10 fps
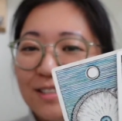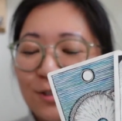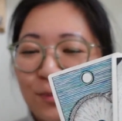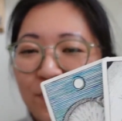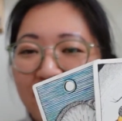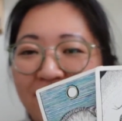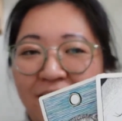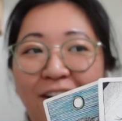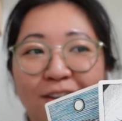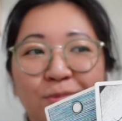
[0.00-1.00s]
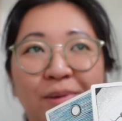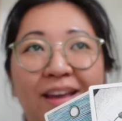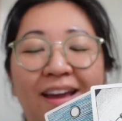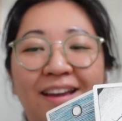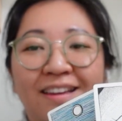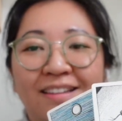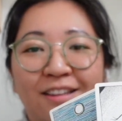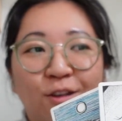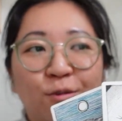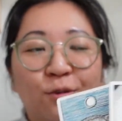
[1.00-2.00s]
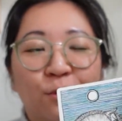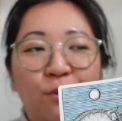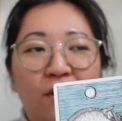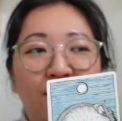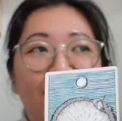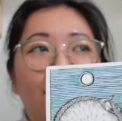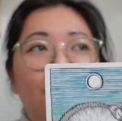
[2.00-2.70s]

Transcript: serpent, the cosmic egg, and the unicorn.